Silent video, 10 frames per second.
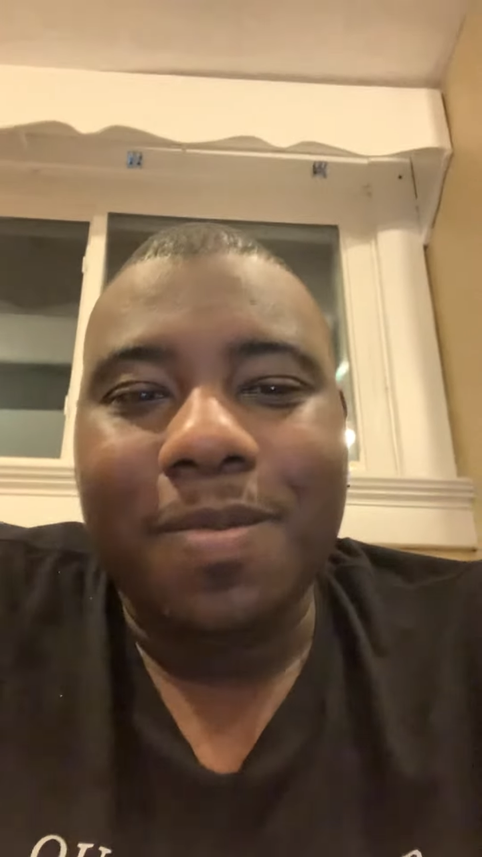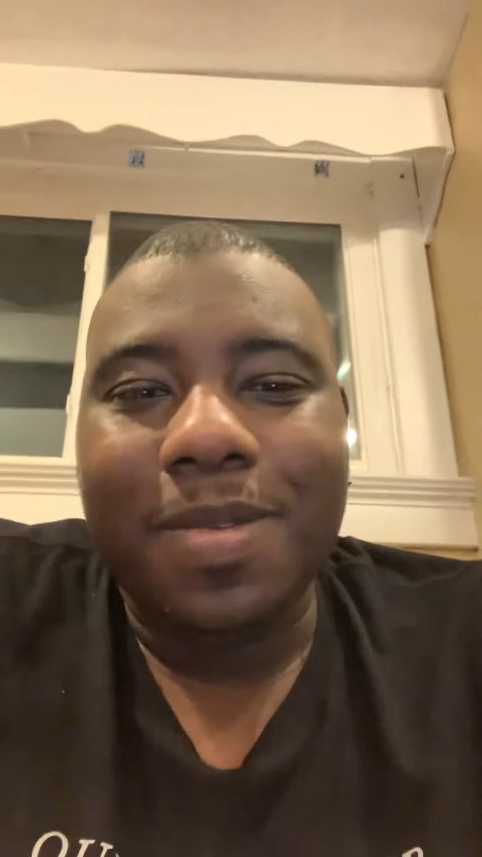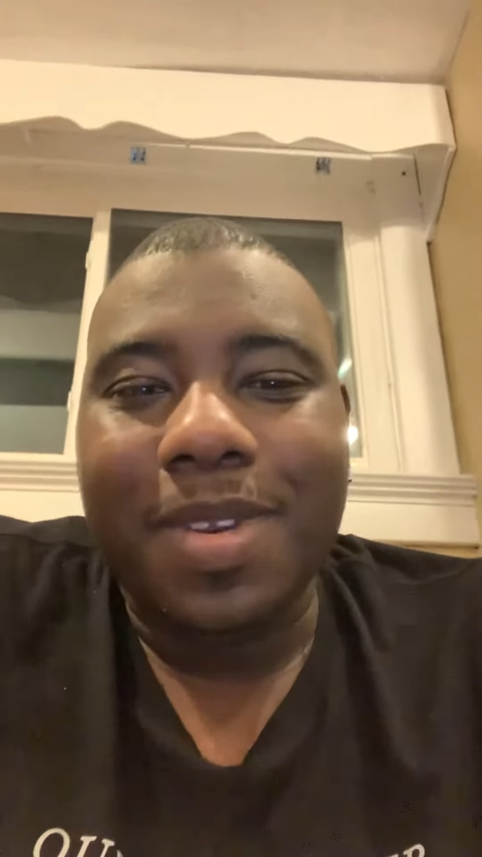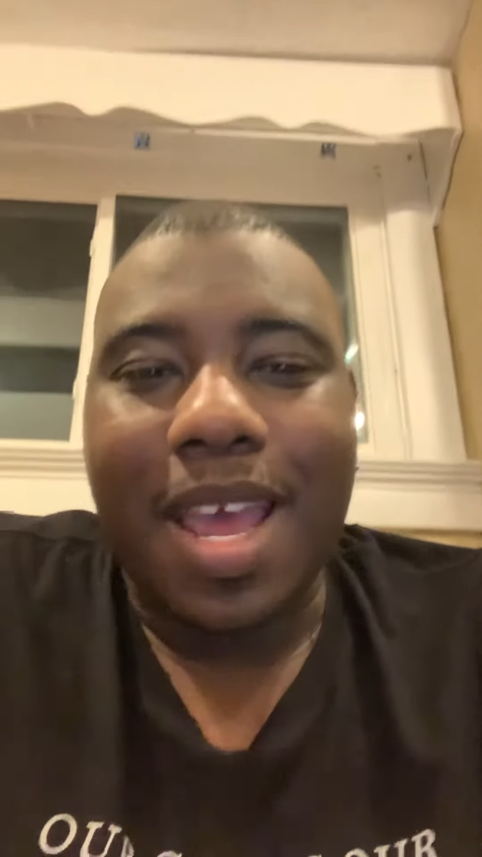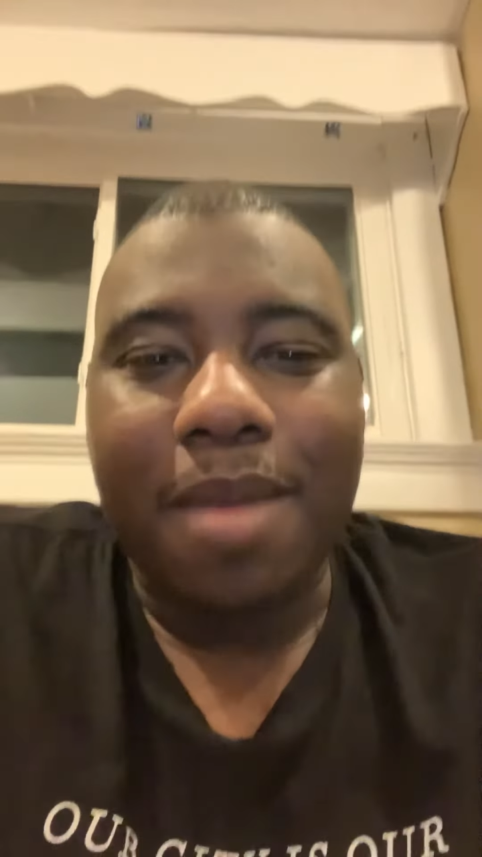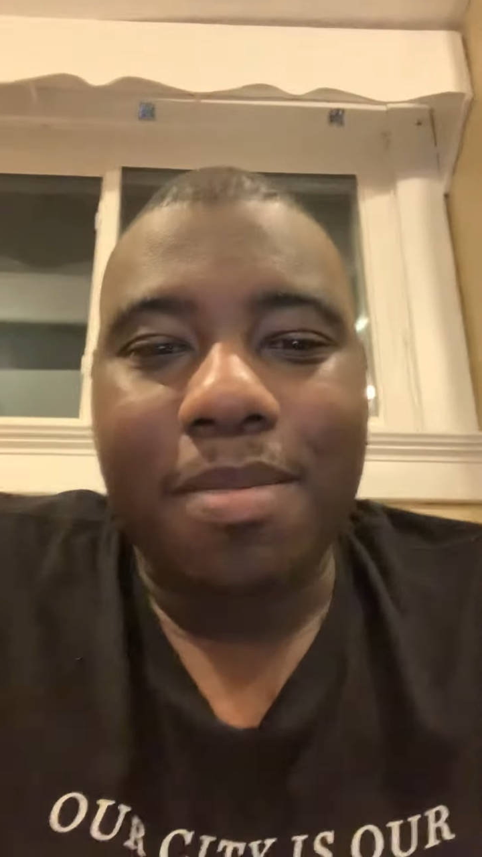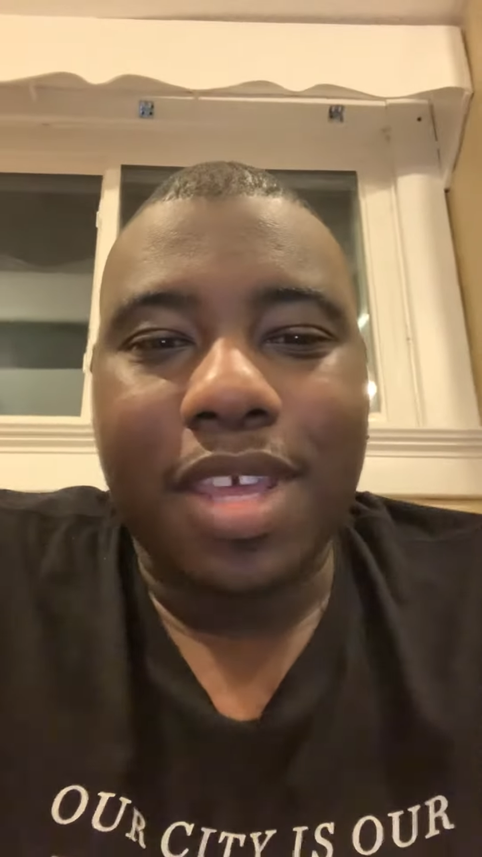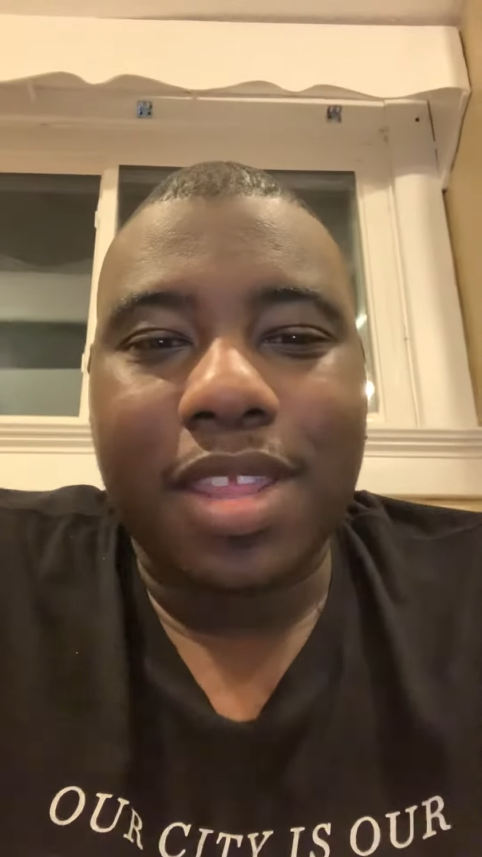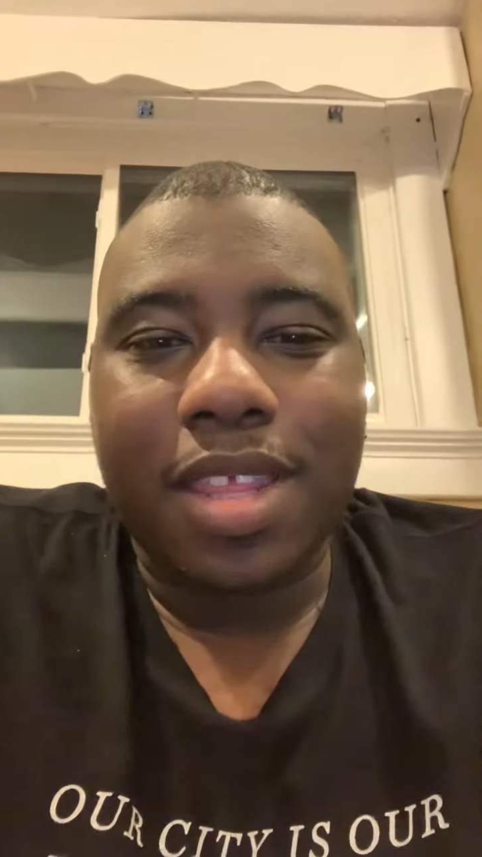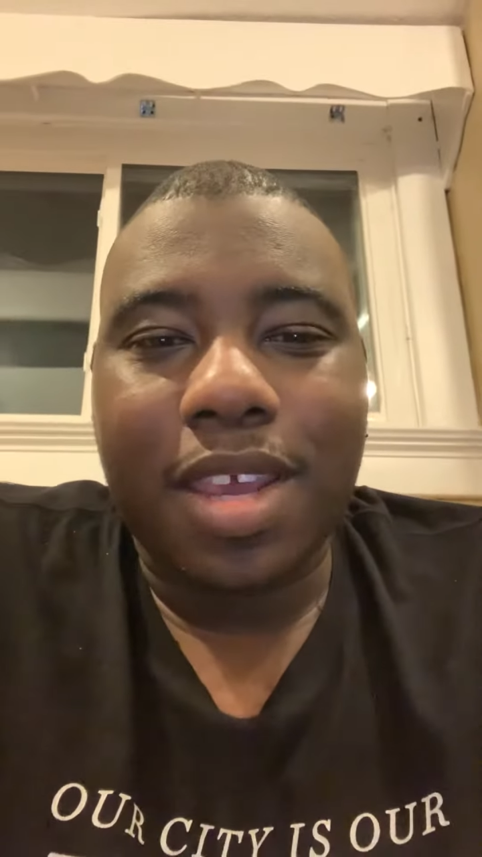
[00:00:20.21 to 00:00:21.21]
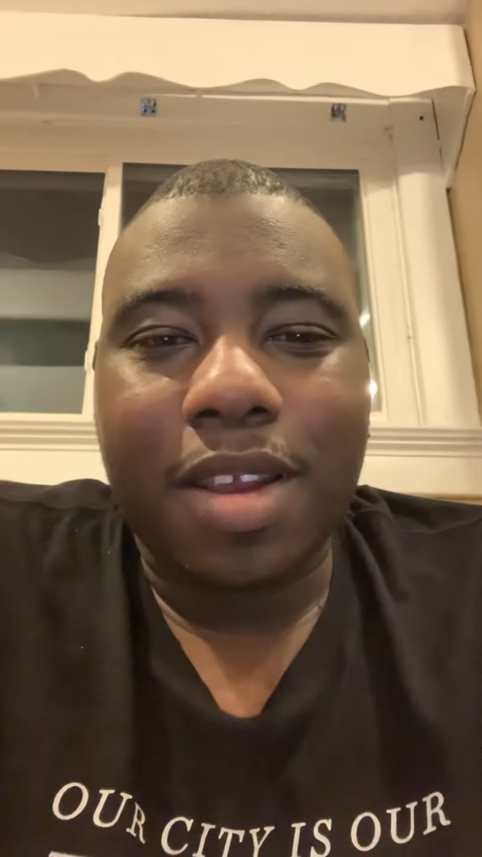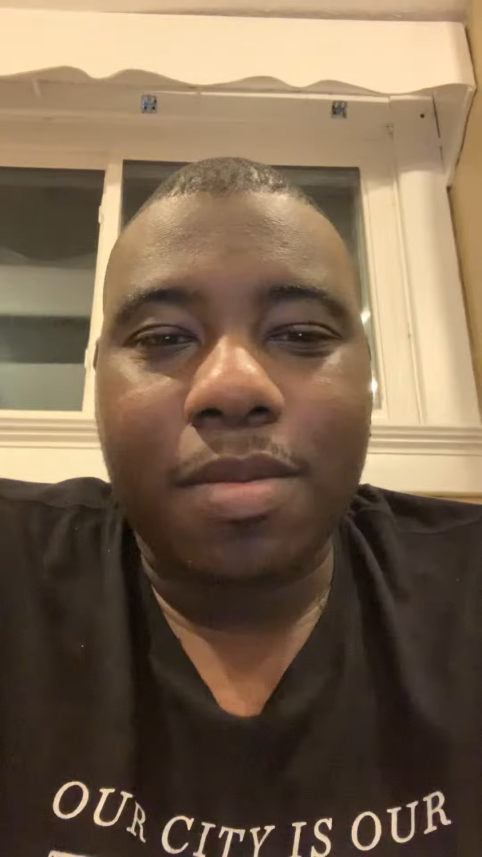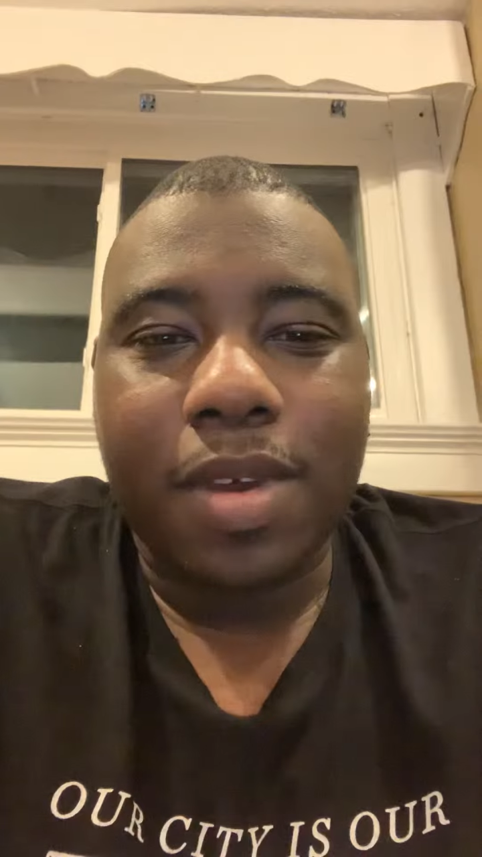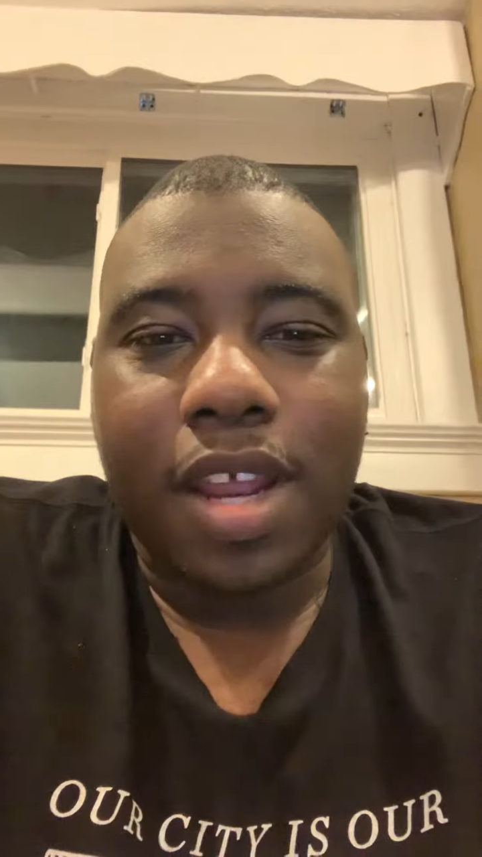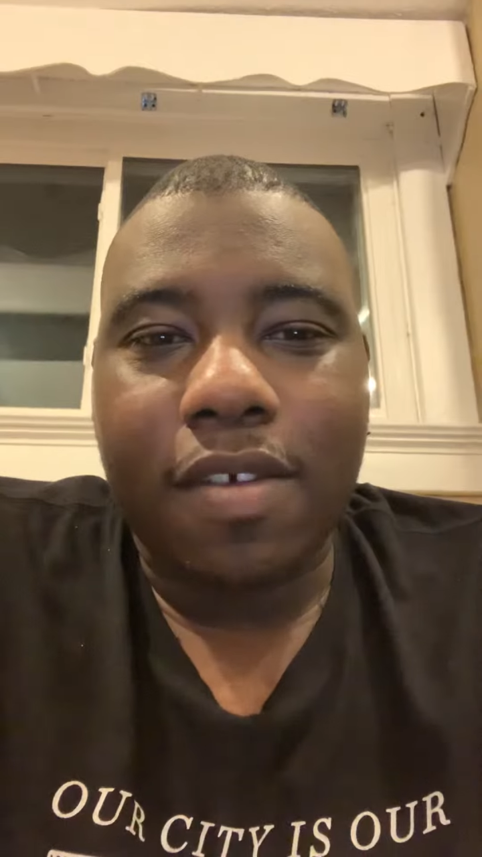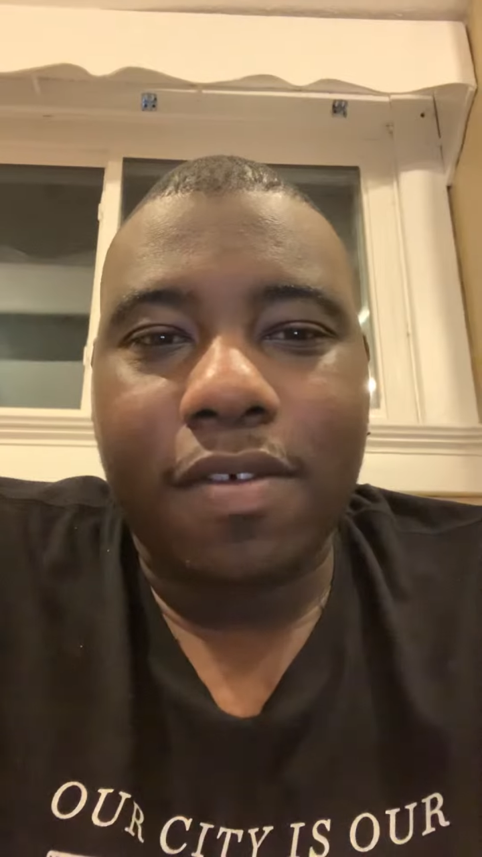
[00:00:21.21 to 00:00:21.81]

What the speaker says: not been there, but I